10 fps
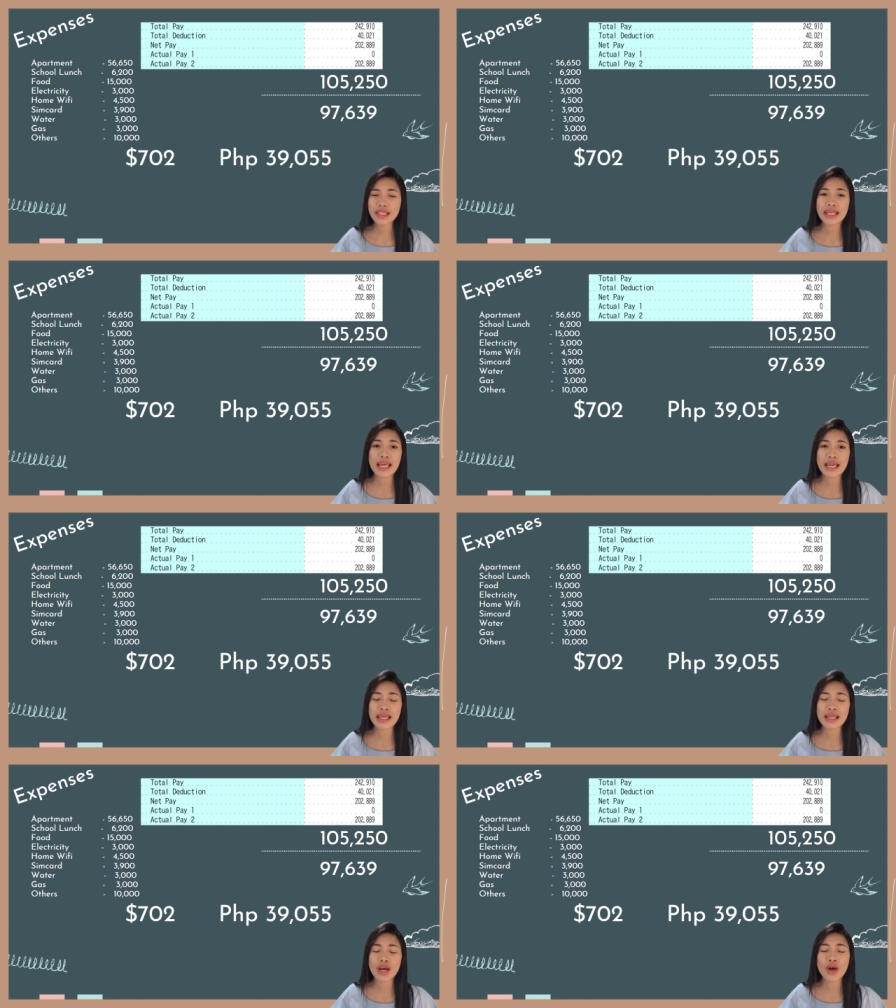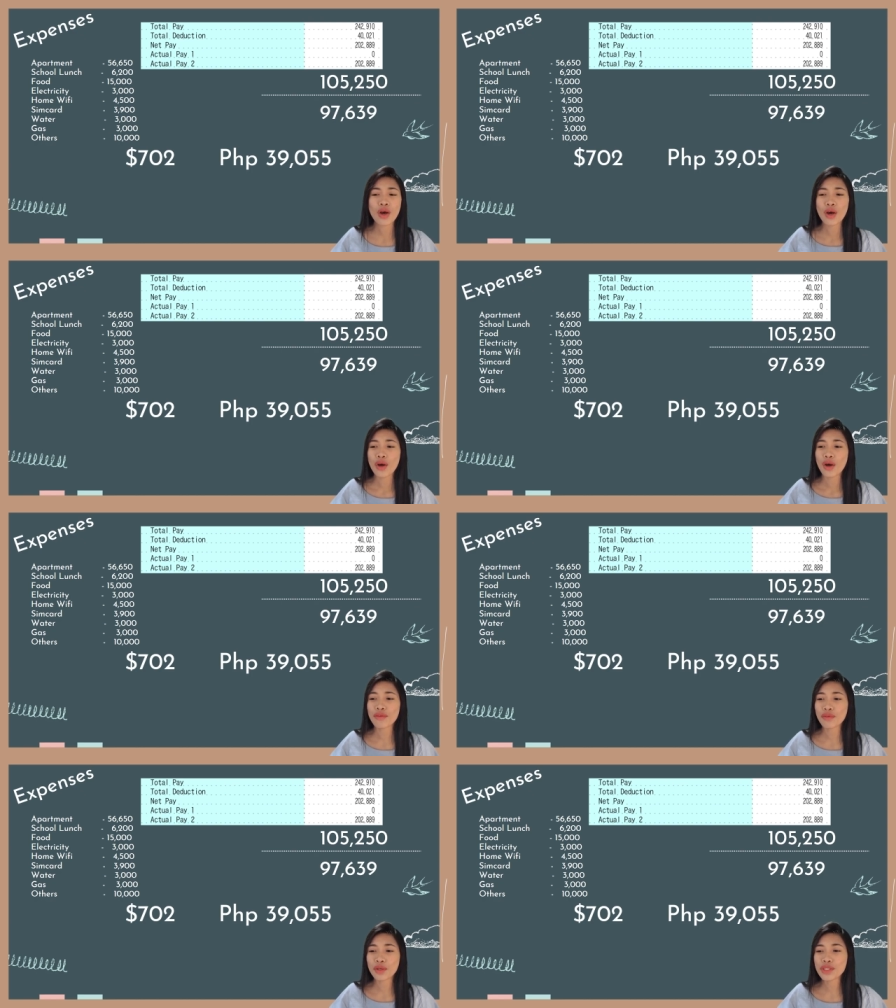And
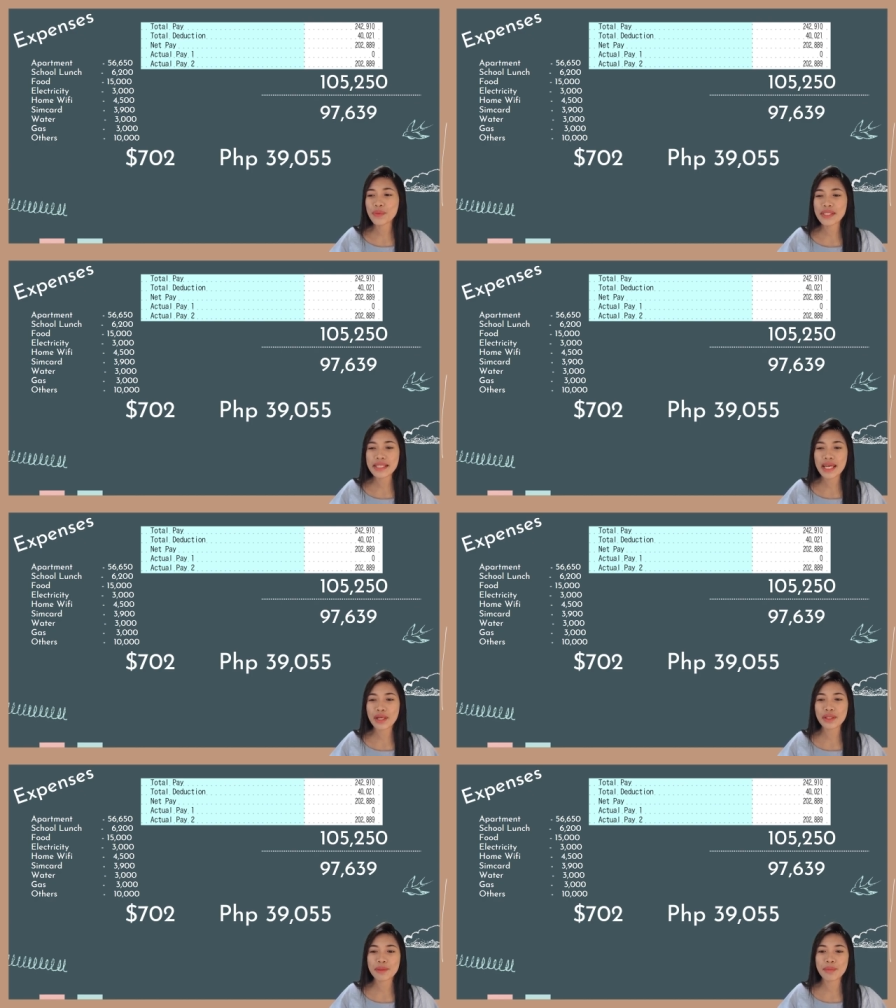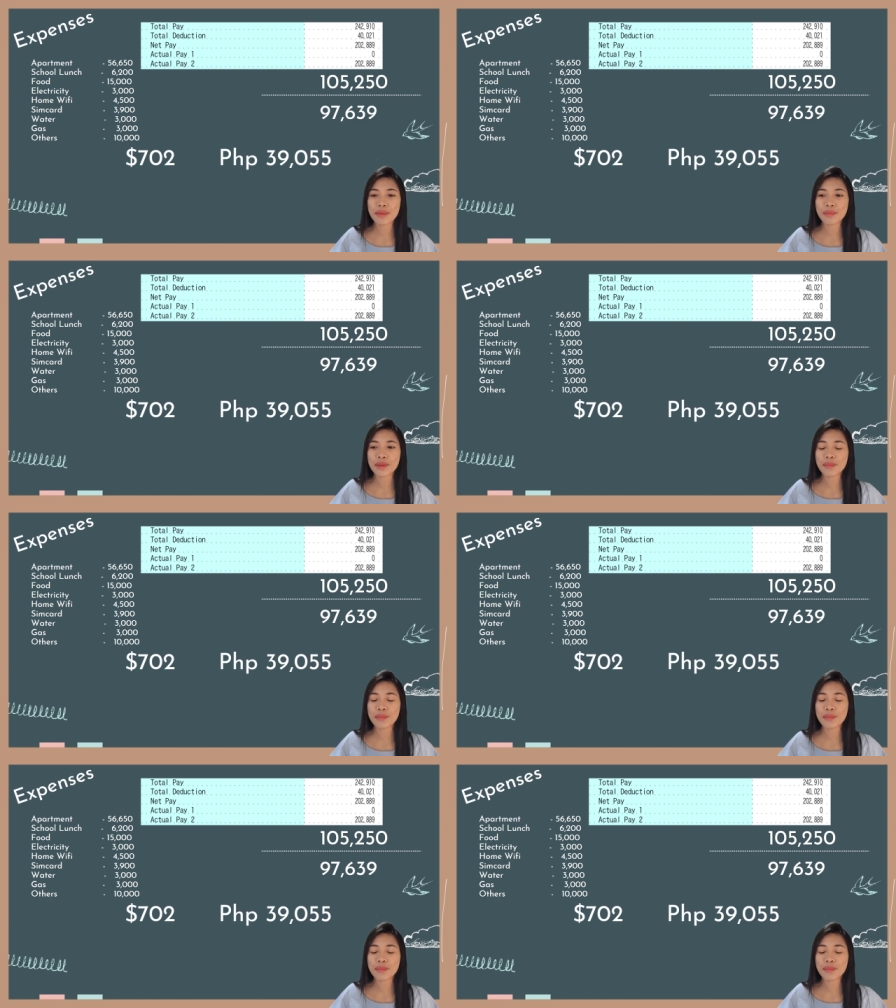of course we see other people